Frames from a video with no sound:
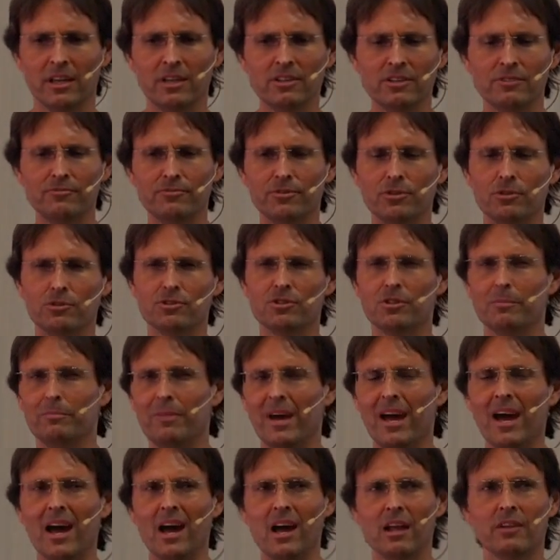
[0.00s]
interviews
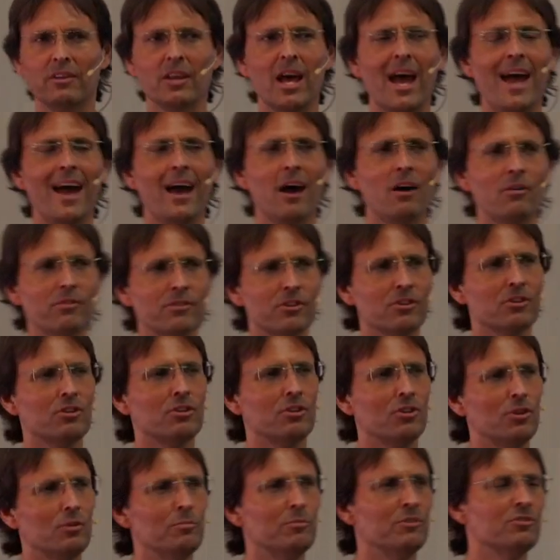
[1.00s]
about how the
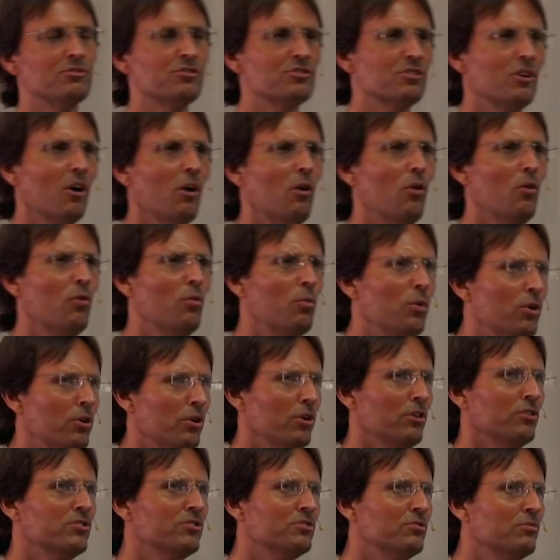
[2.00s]
human soul
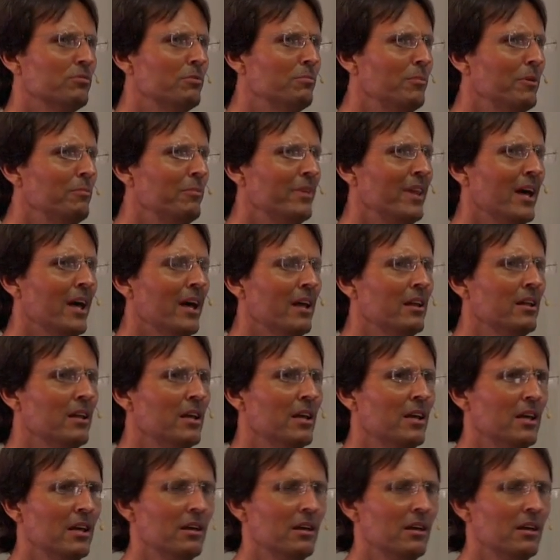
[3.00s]
works. You remember that?